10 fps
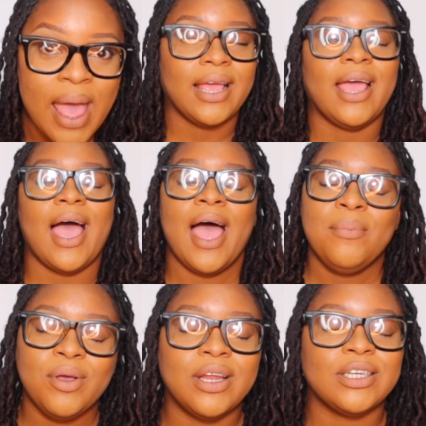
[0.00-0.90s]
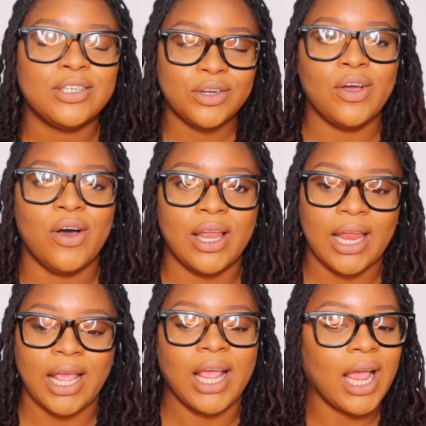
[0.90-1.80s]
Like, I'm gonna show y'all
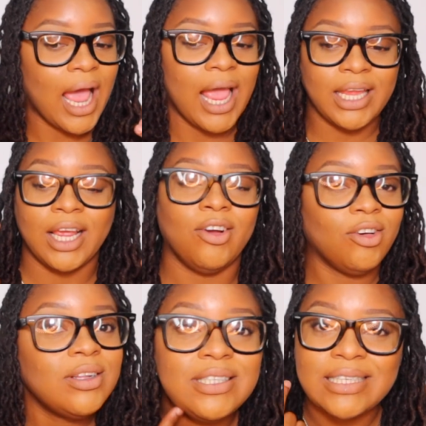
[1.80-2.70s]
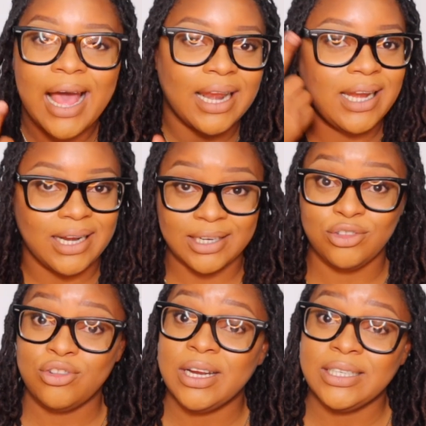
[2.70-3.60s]
like your girl started in the
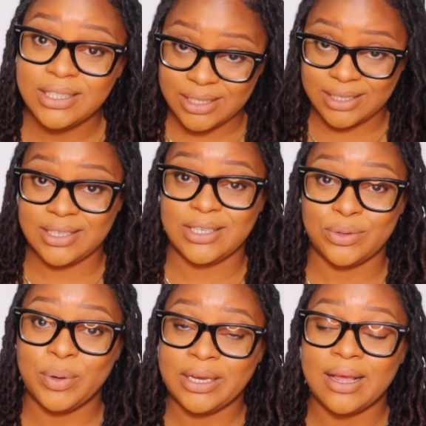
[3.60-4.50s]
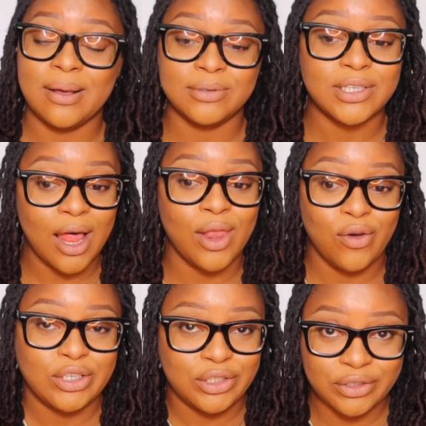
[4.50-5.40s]
trenches when it comes to our
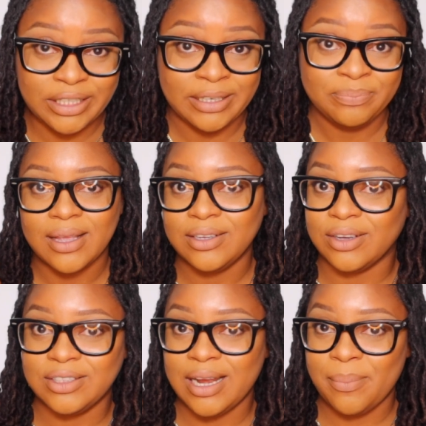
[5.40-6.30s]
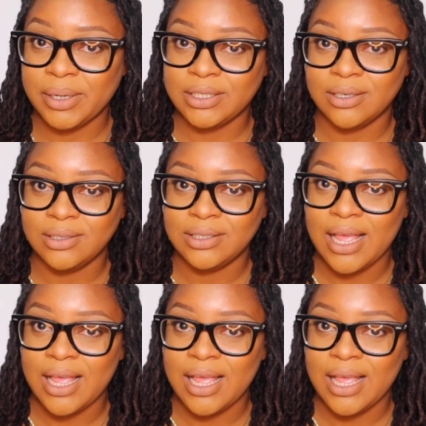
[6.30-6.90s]
love journey. Y'all see that picture?